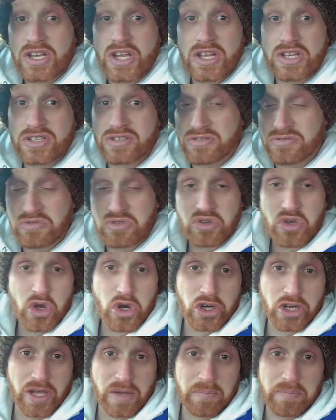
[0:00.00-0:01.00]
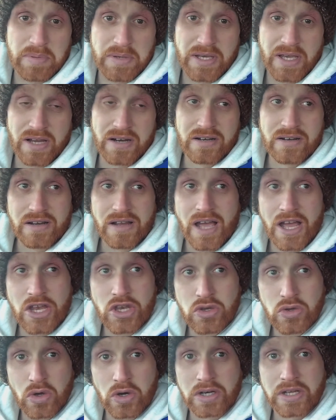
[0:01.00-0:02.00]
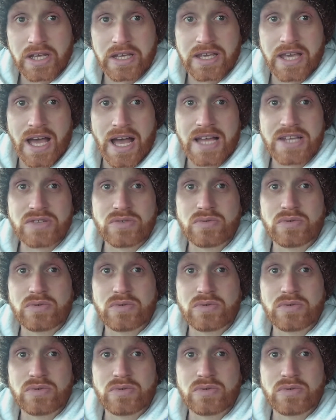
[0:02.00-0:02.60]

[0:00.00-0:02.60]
Newark Pier at Newark Castle,